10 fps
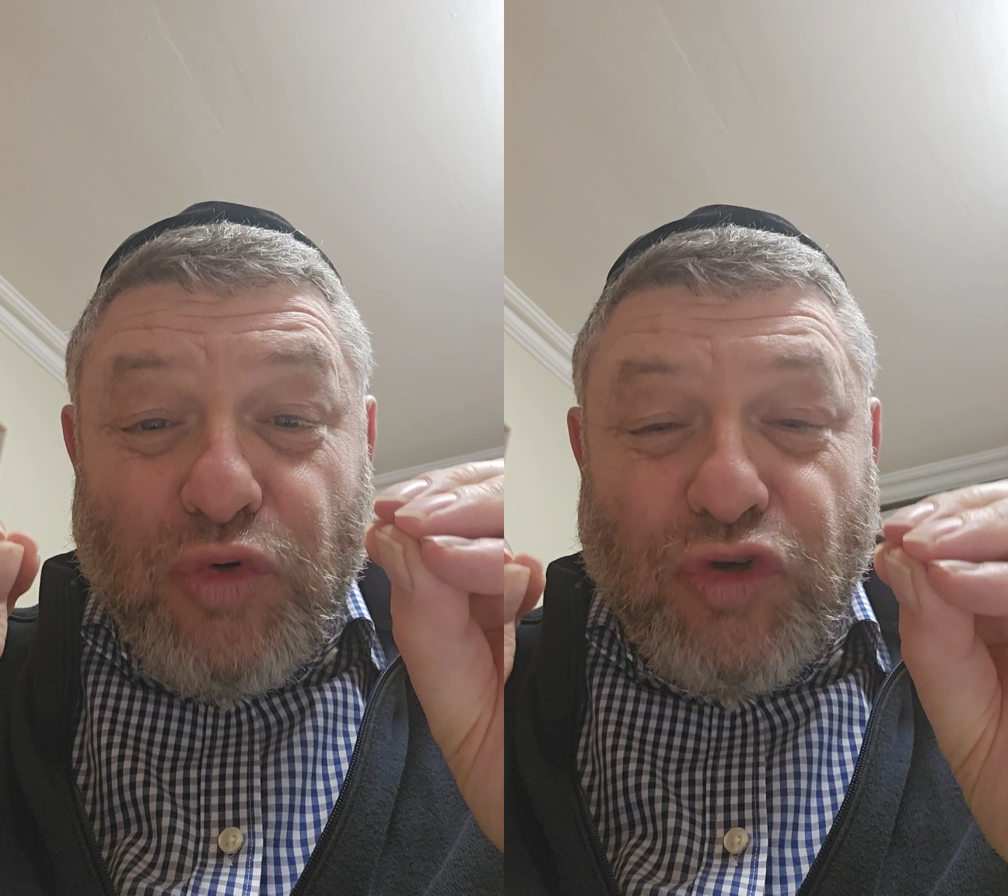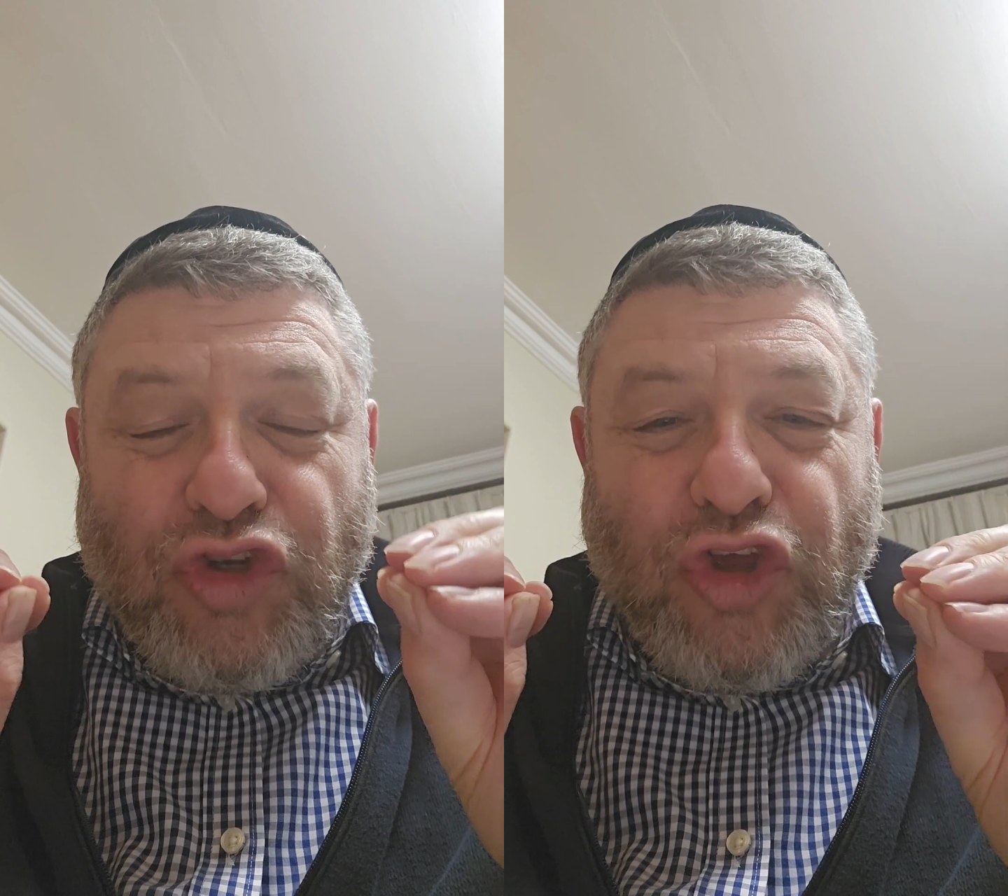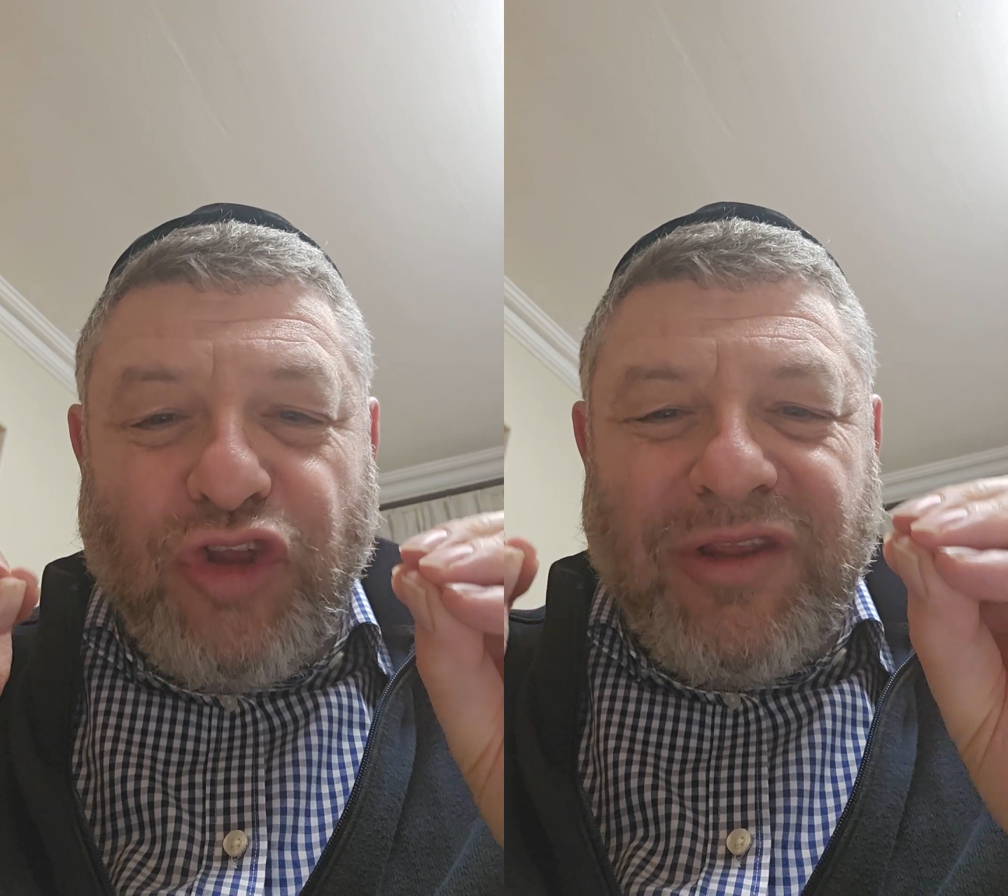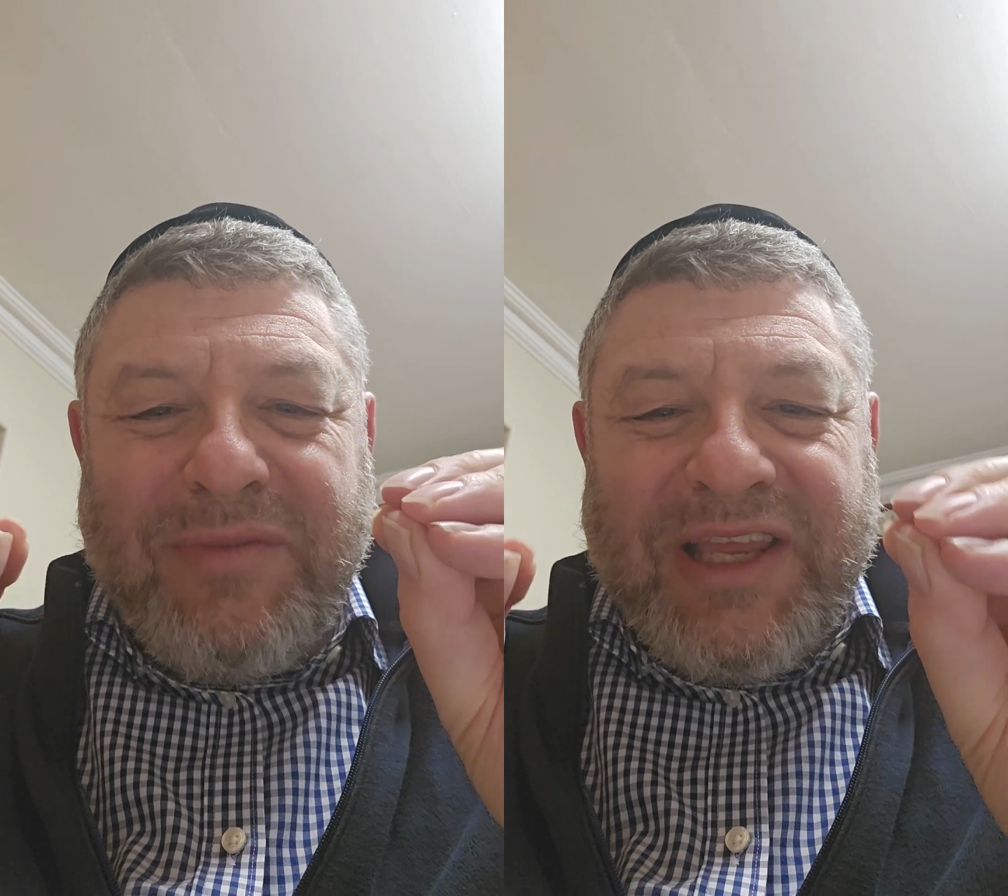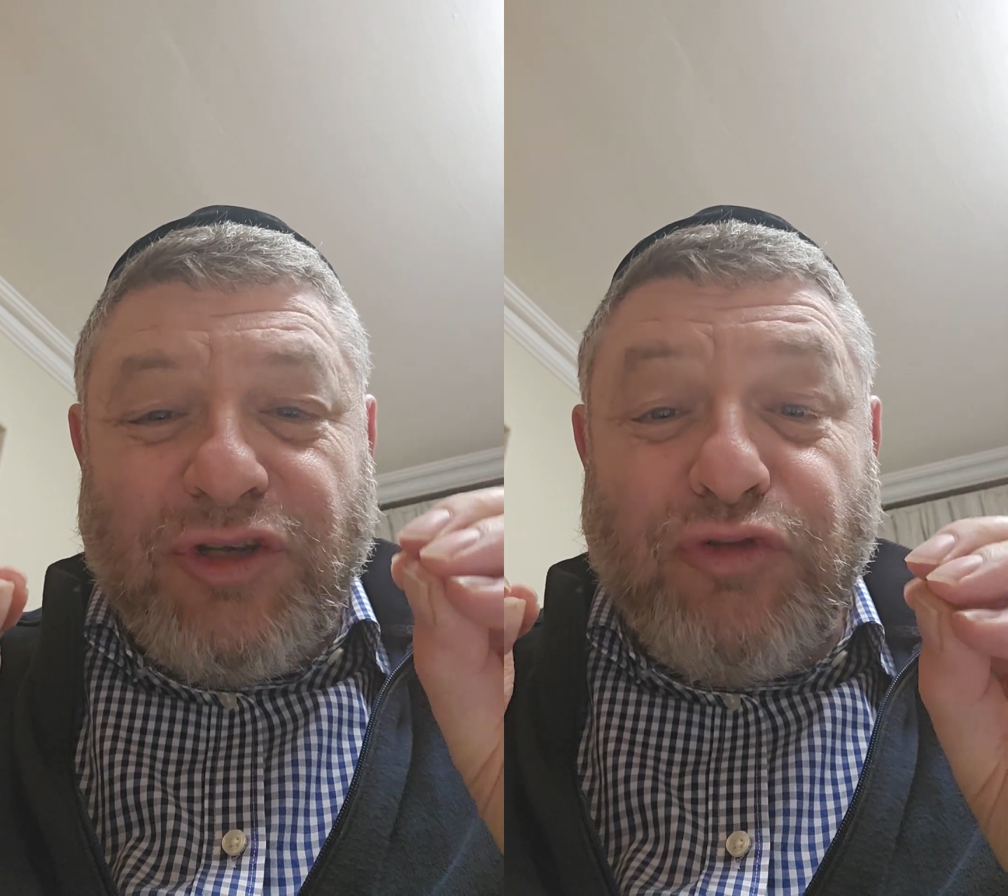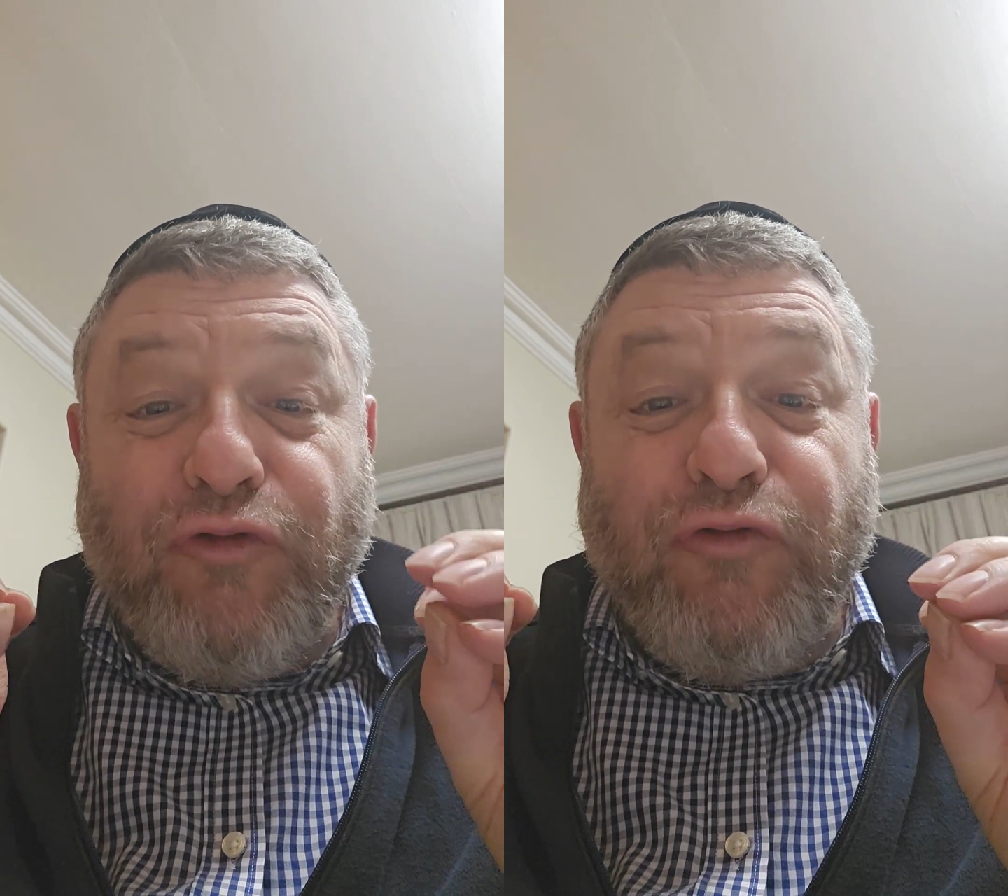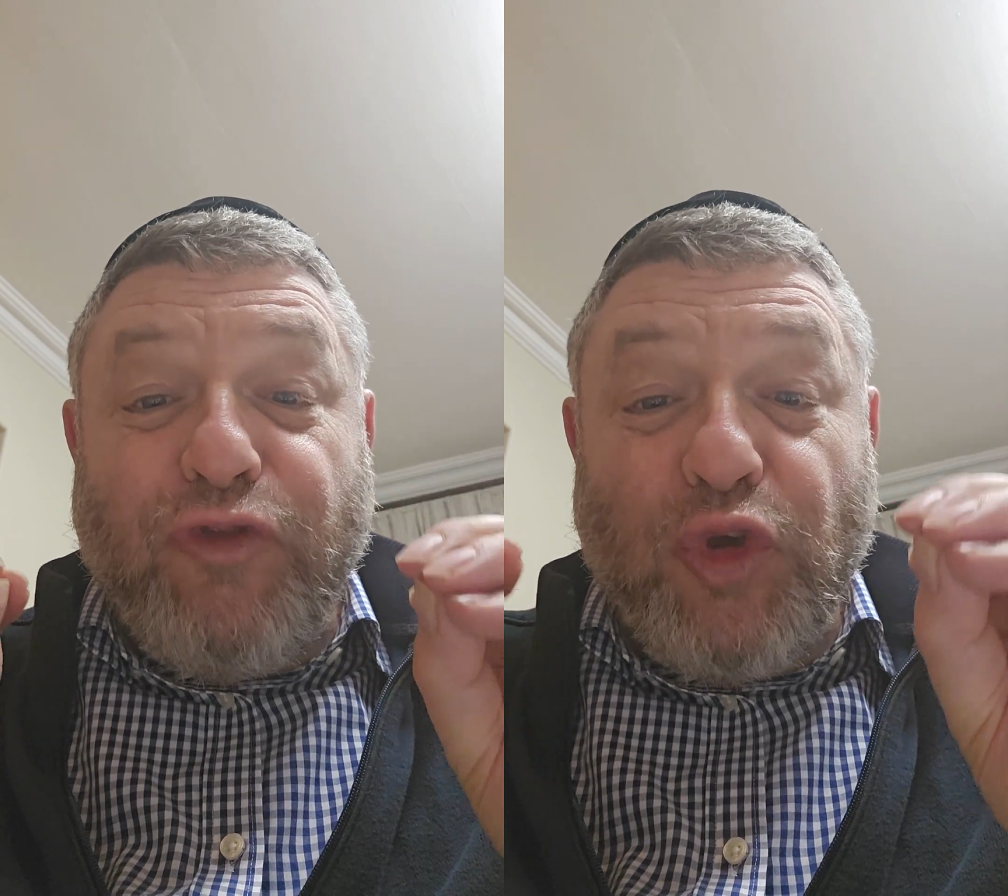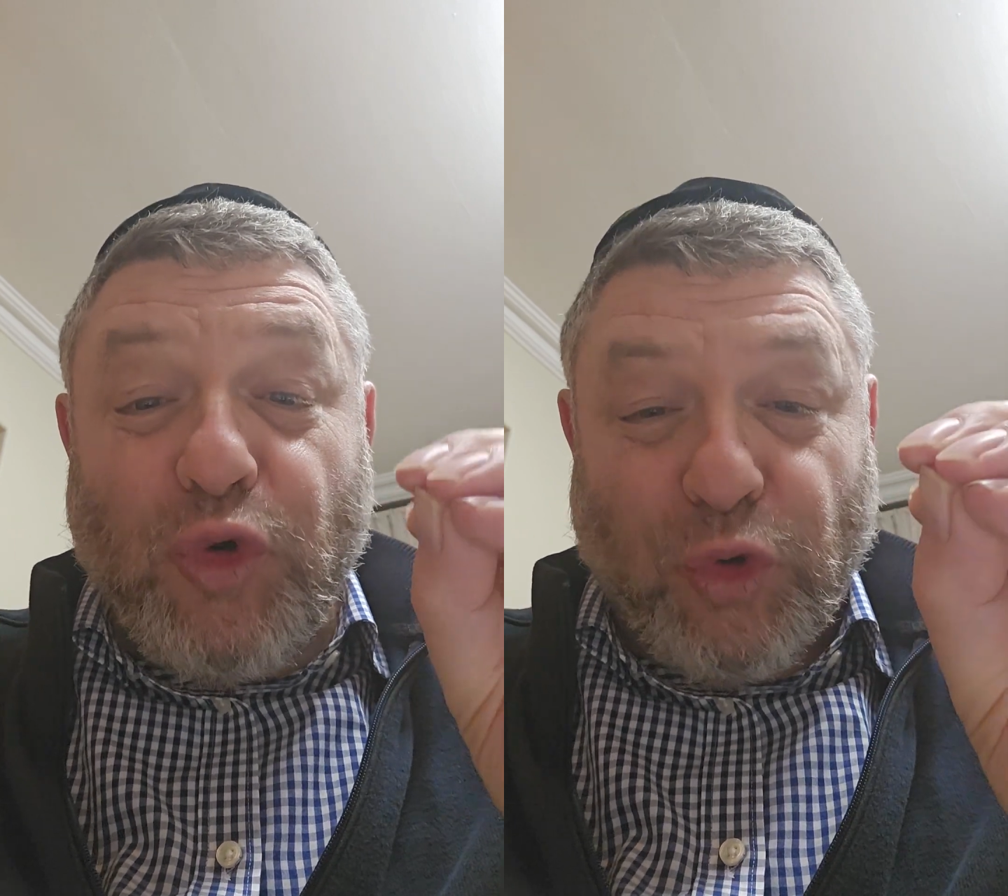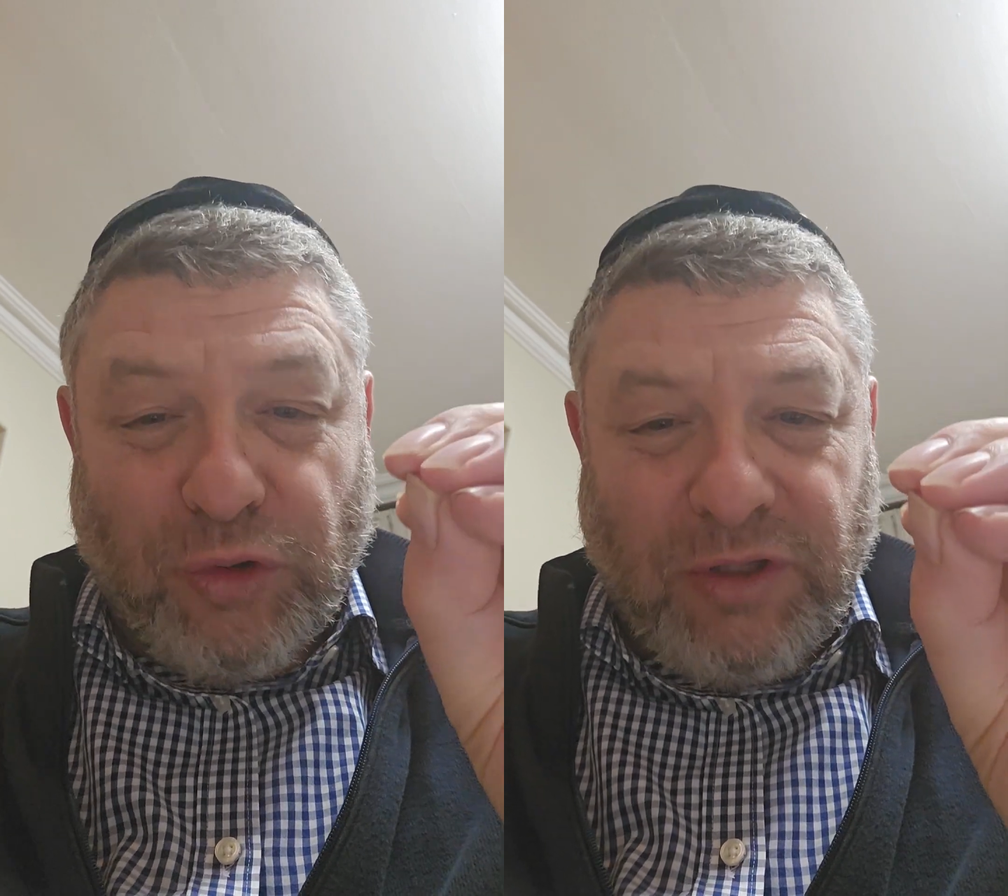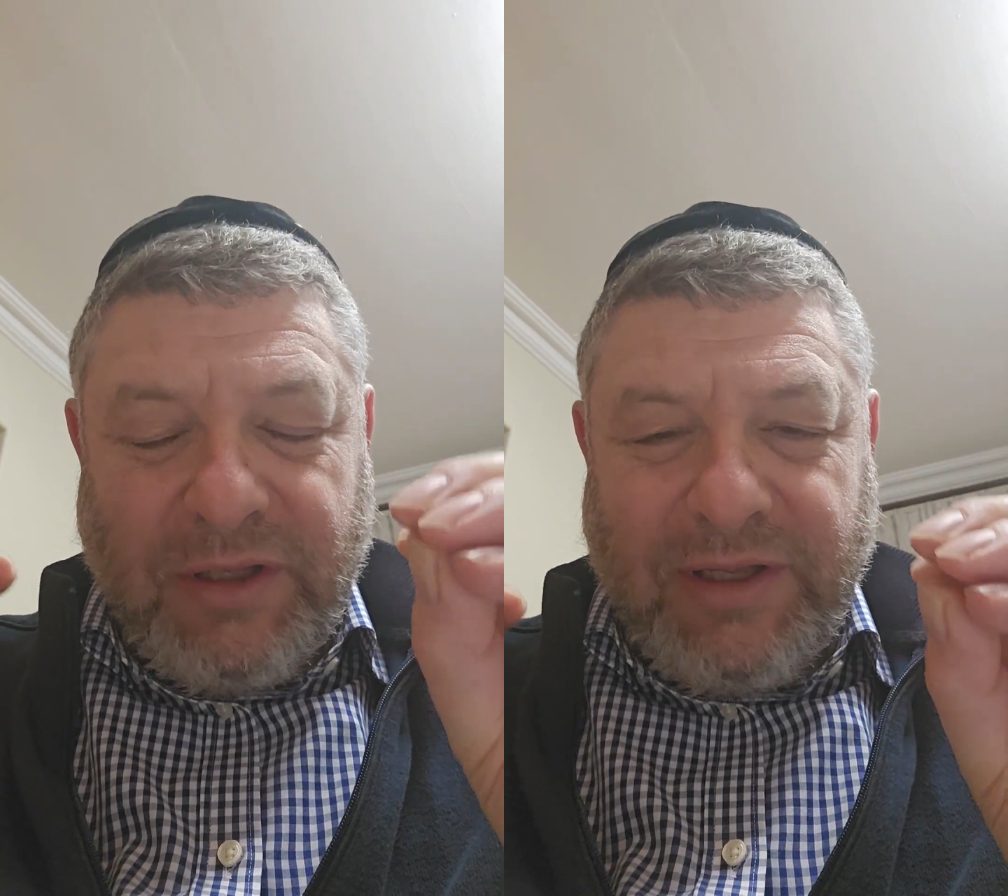turn them into fuel,